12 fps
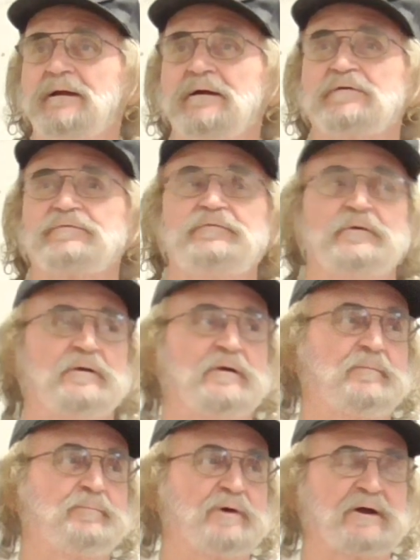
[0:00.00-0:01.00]
It's full
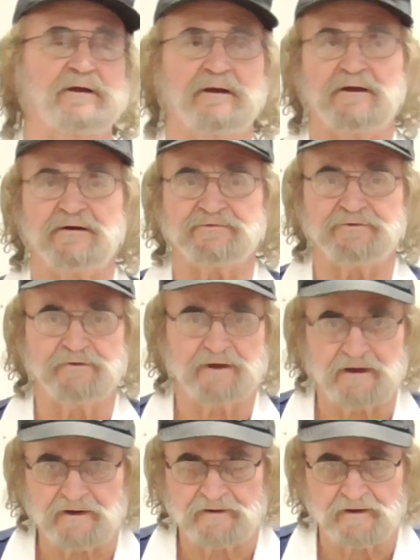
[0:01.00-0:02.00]
of bricklayers who
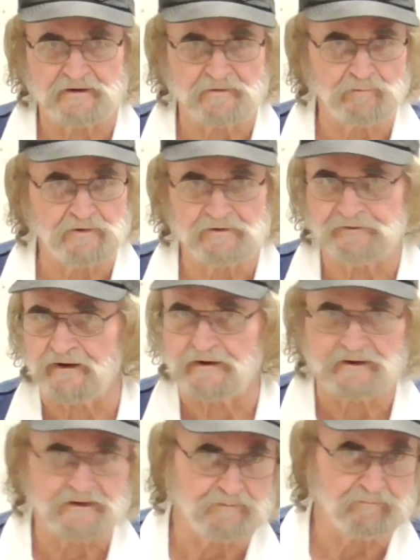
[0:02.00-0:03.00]
cannot or will not lay